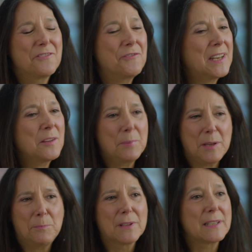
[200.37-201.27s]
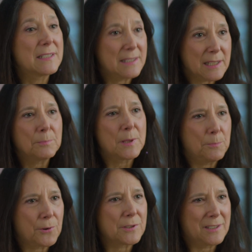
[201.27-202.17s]
Feeding people is deeply
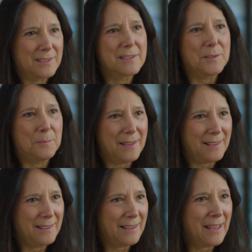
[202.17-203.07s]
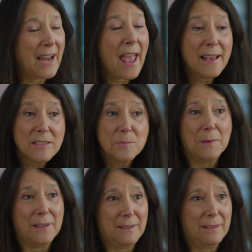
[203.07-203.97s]
personal to me and has
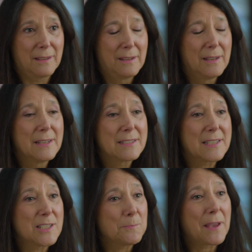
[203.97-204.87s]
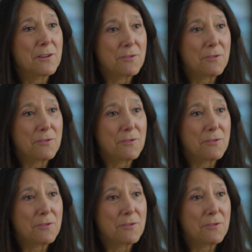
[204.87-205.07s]
been since my